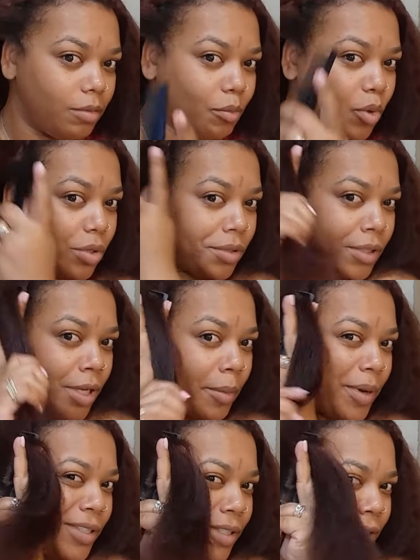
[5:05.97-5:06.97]
Most of the
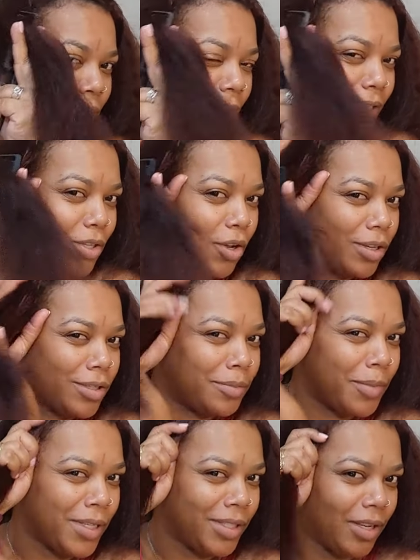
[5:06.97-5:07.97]
time I just kind of talk to
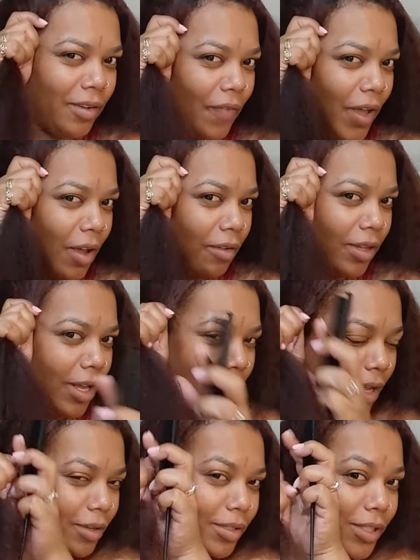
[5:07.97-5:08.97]
myself out
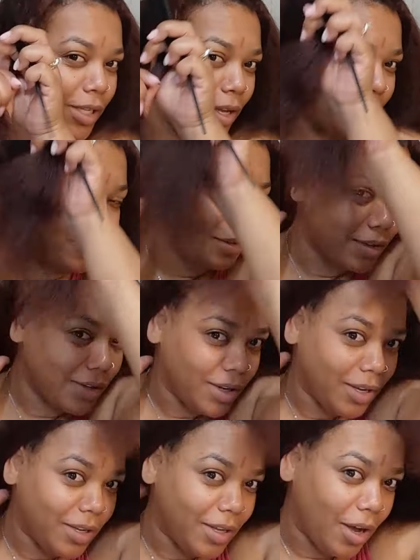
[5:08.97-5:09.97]
loud, so
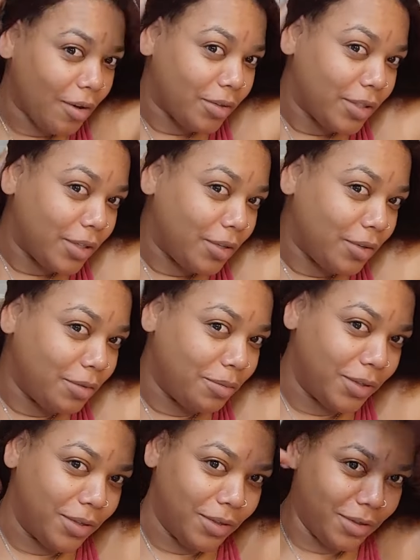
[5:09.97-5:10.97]
y'all excuse
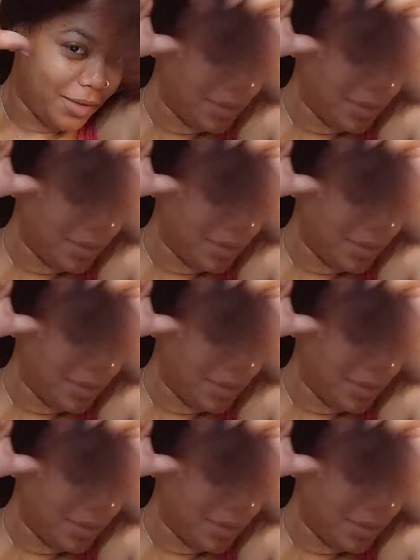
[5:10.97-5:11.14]
me.